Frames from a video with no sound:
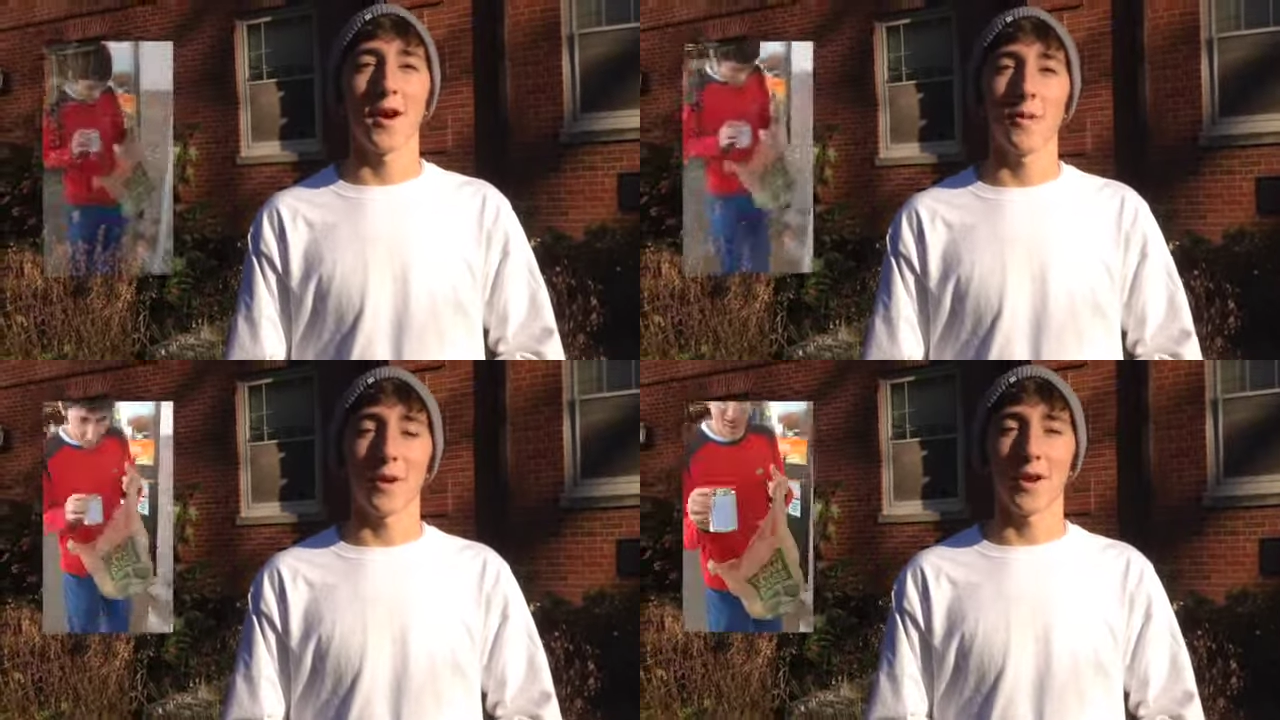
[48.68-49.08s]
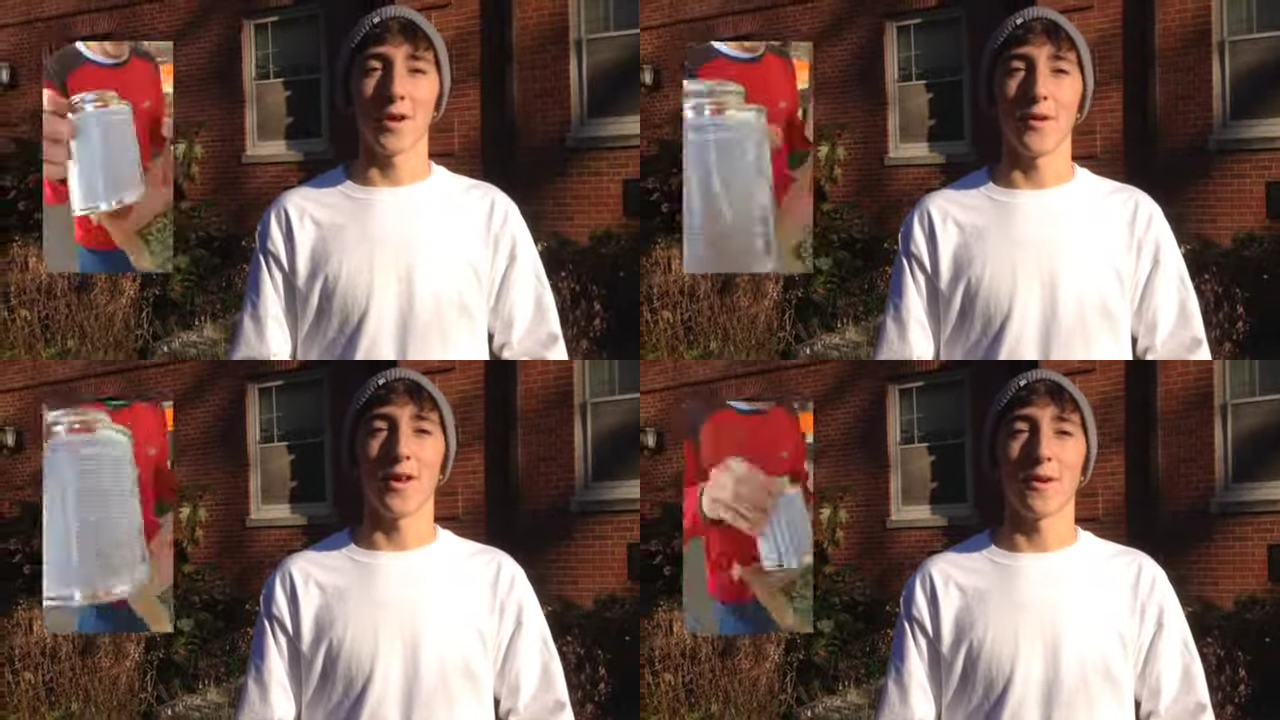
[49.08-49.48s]
we
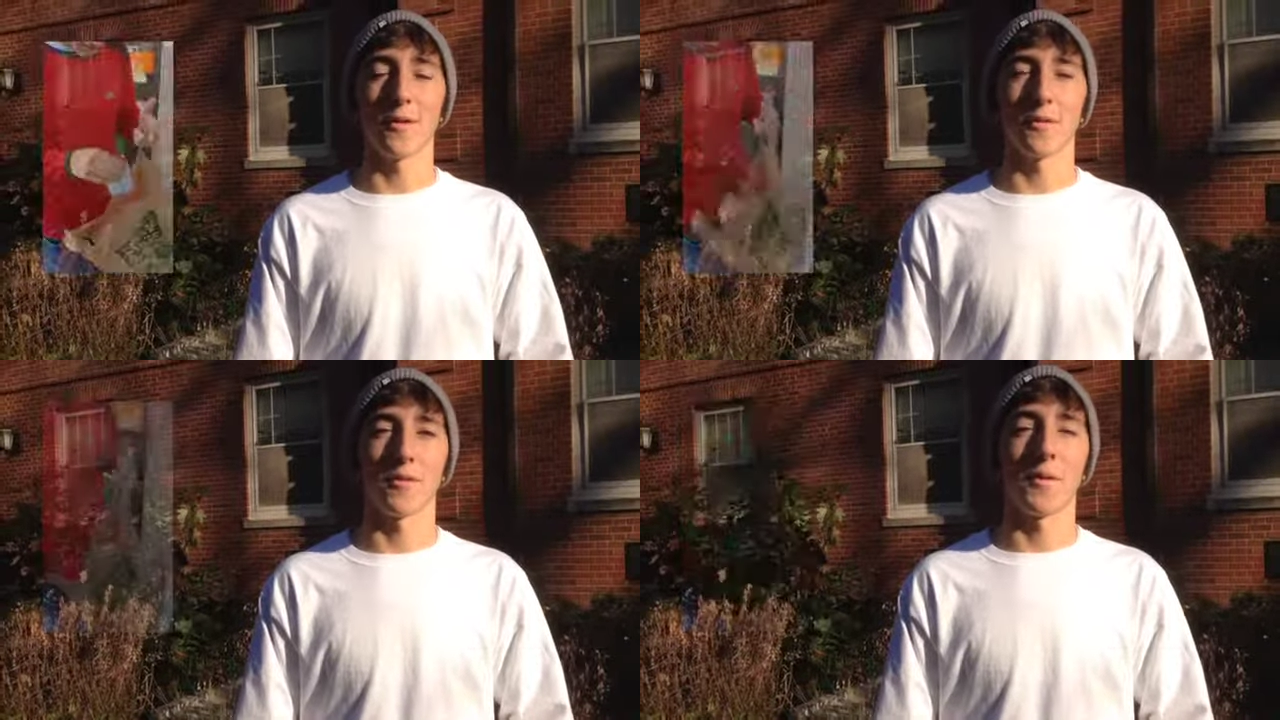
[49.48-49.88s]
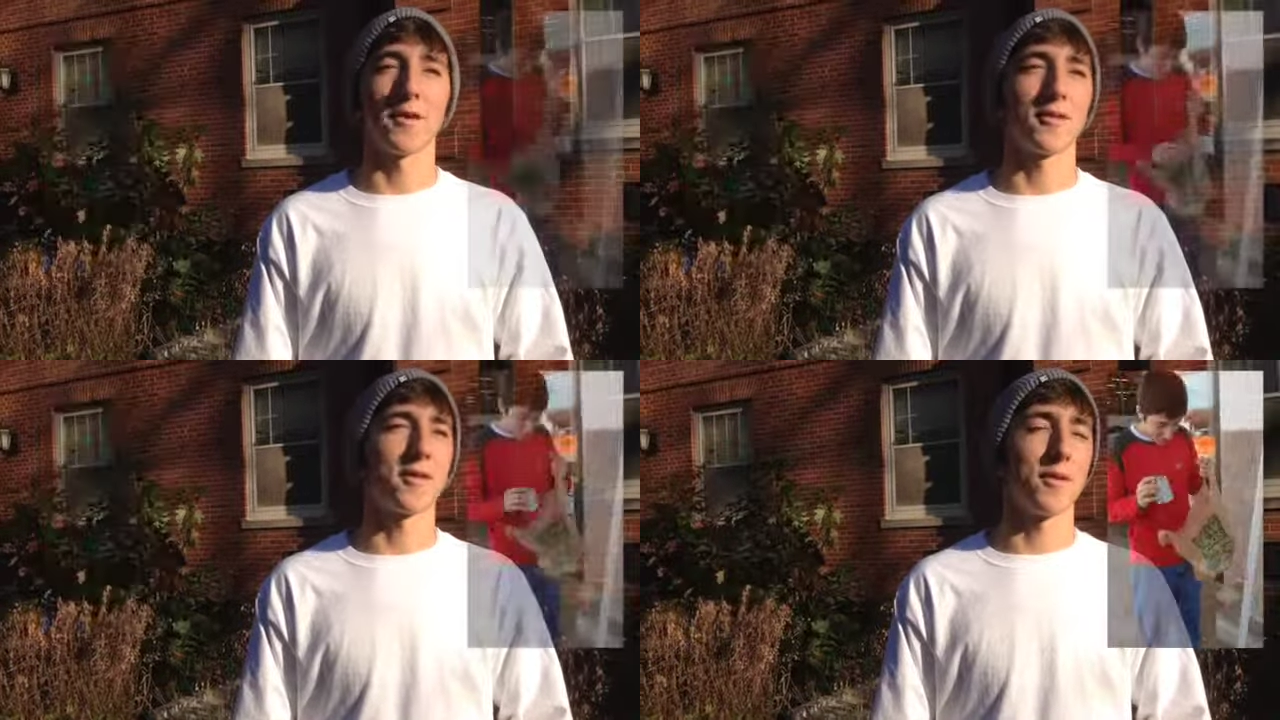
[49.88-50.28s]
glued it with some
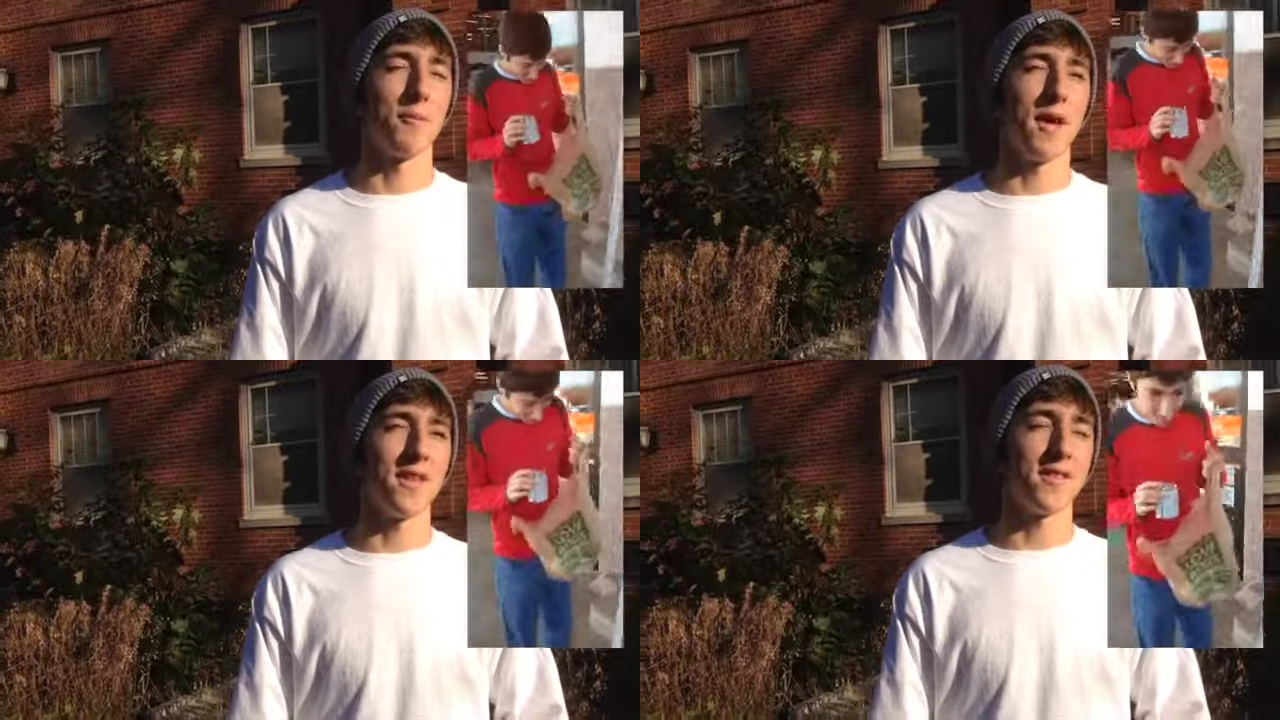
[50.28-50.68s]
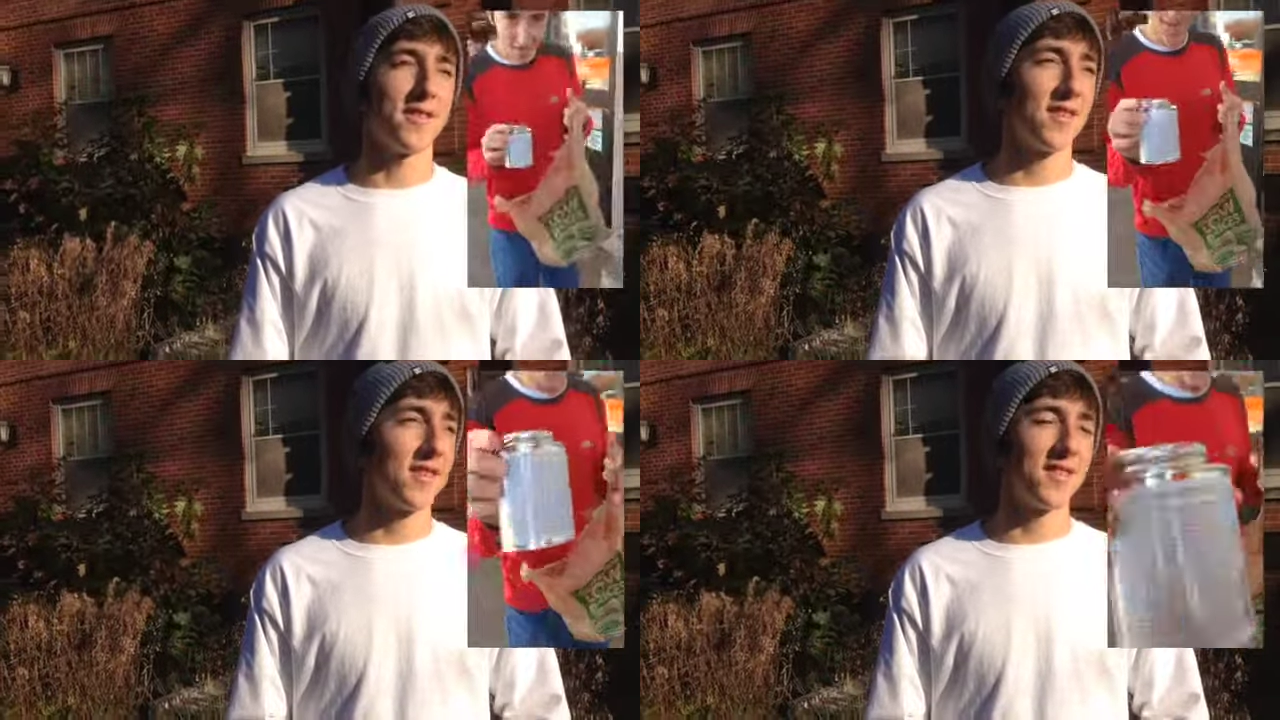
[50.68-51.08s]
special
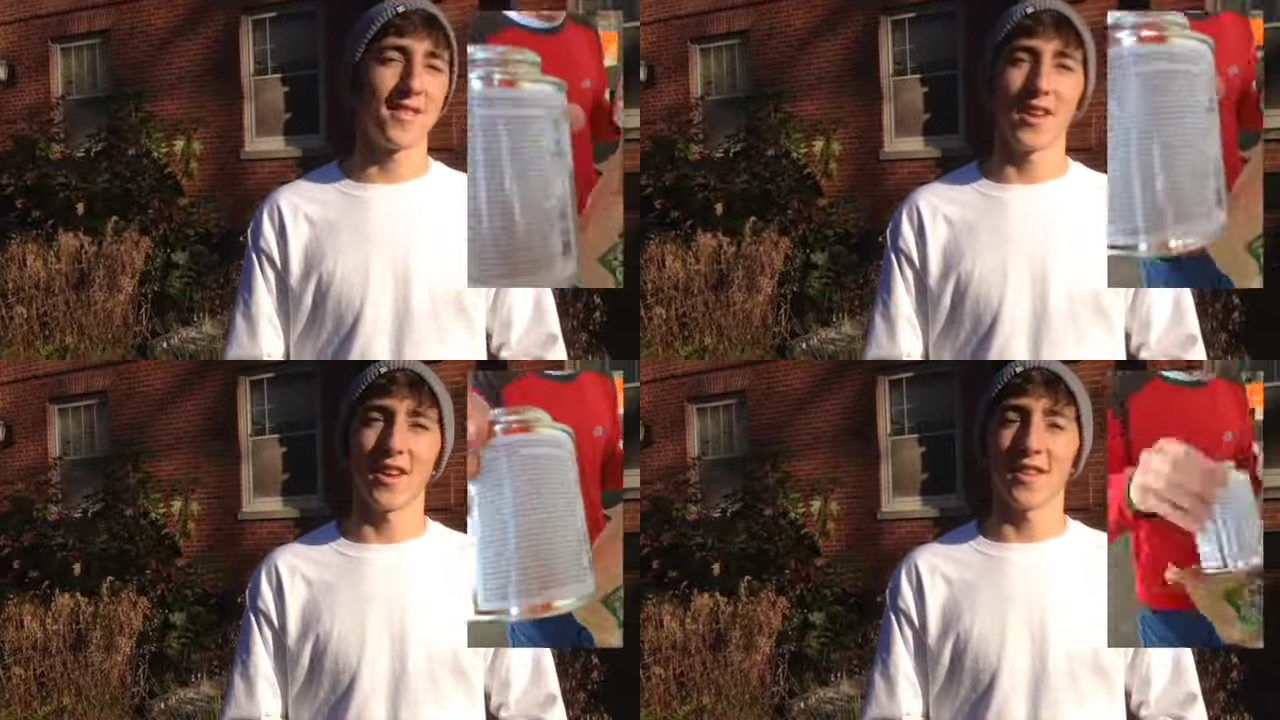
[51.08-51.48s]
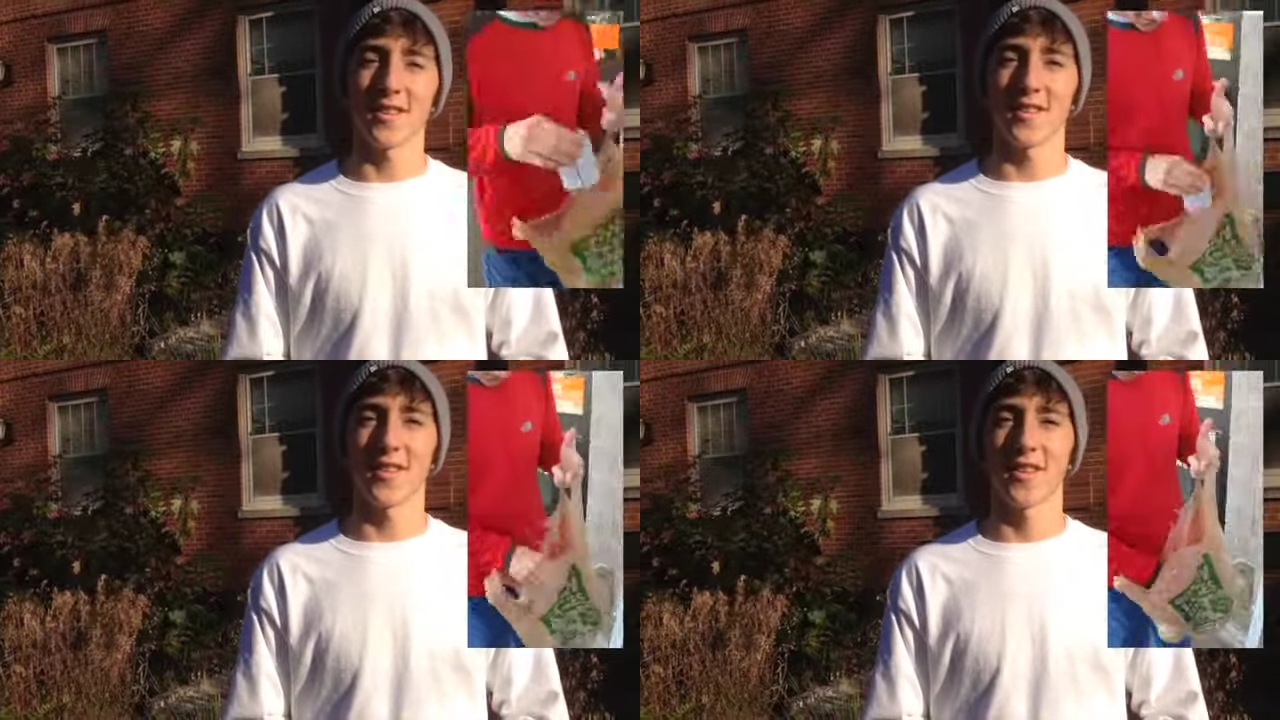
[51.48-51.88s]
cement
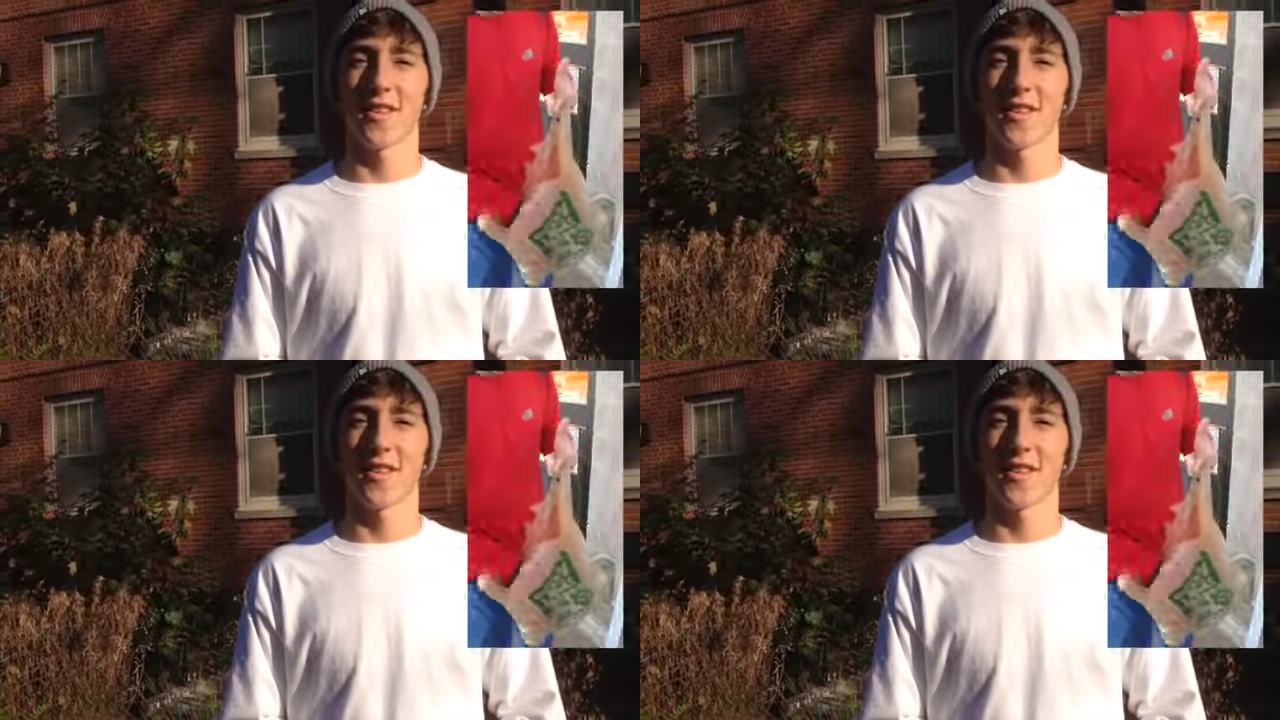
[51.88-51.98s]
sealant.